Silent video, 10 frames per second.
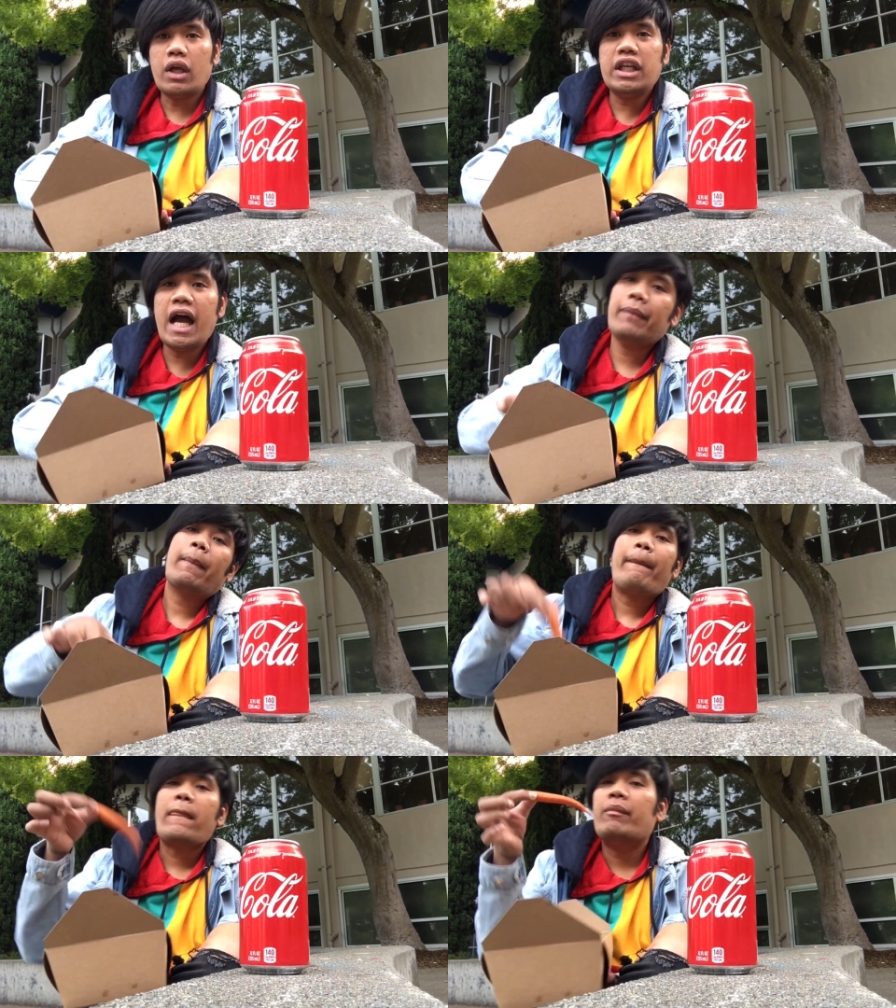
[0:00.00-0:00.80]
yeah
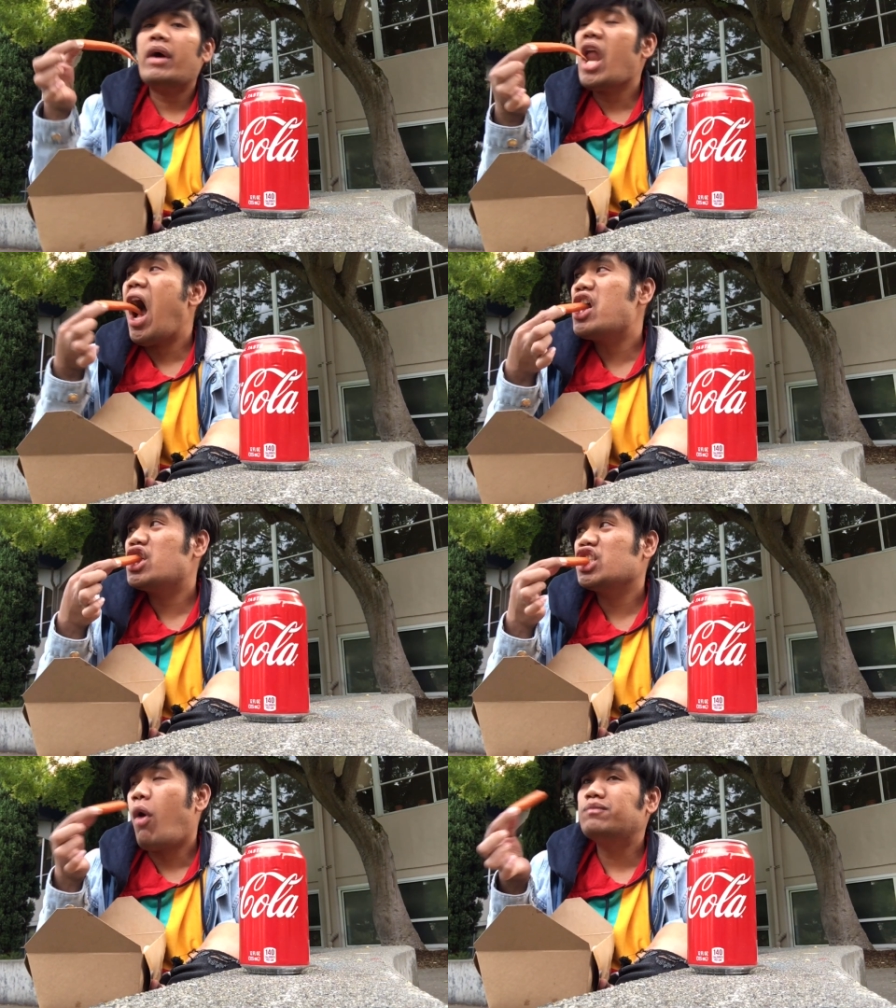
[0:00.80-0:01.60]
but
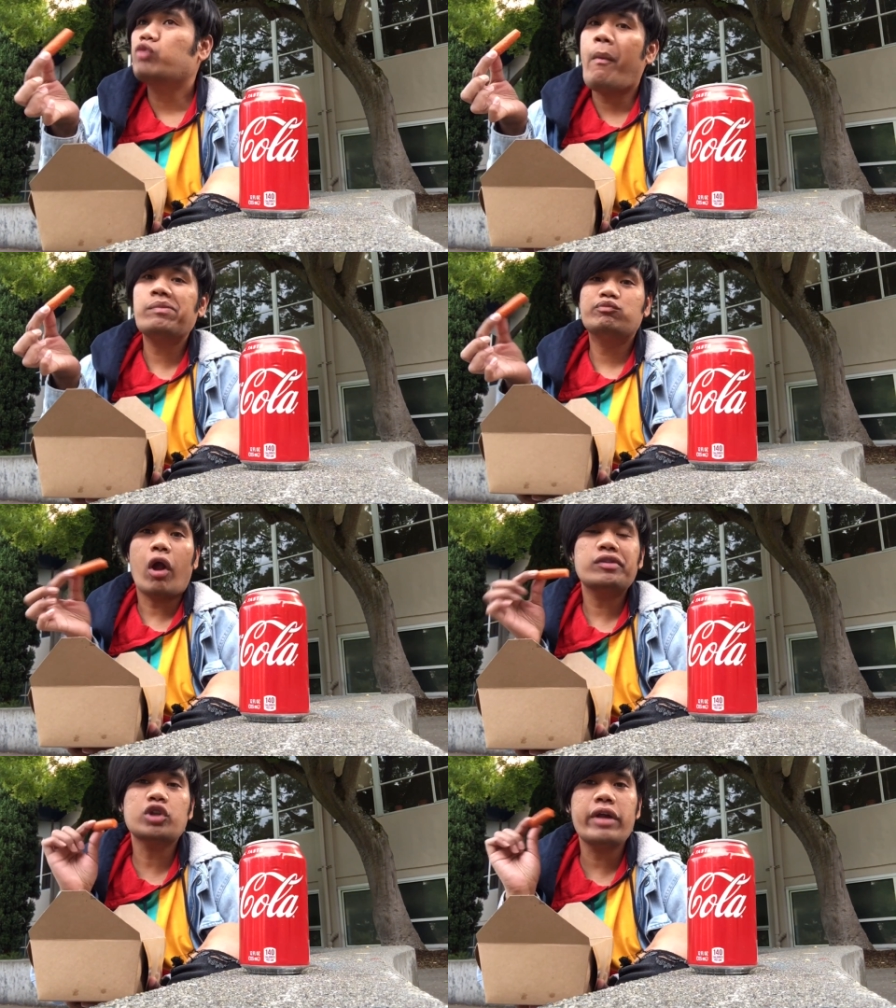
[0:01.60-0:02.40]
um
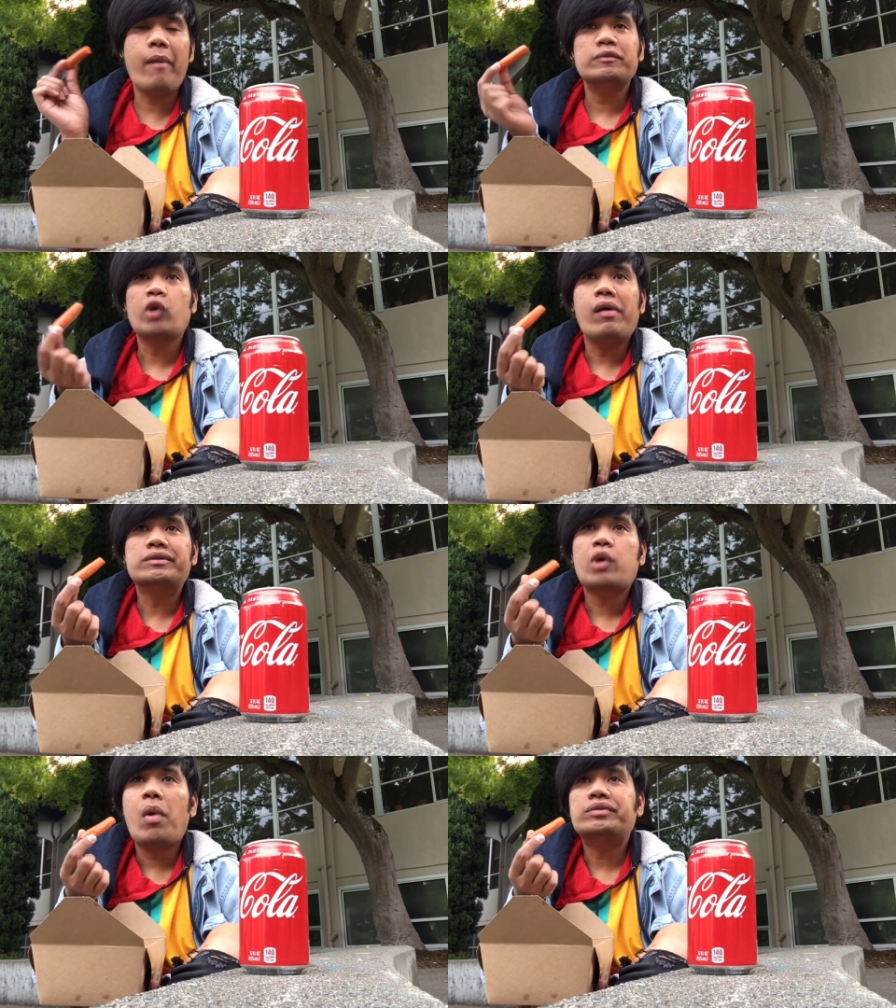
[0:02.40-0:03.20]
so yeah
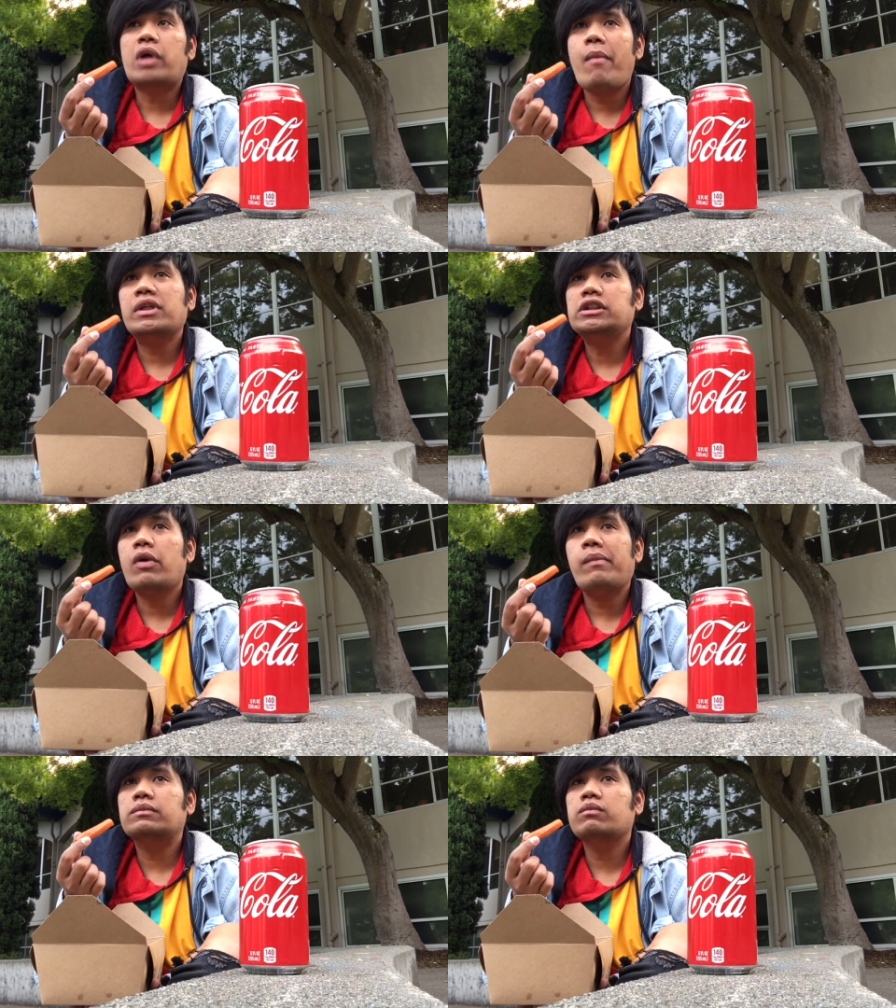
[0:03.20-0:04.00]
i'm gonna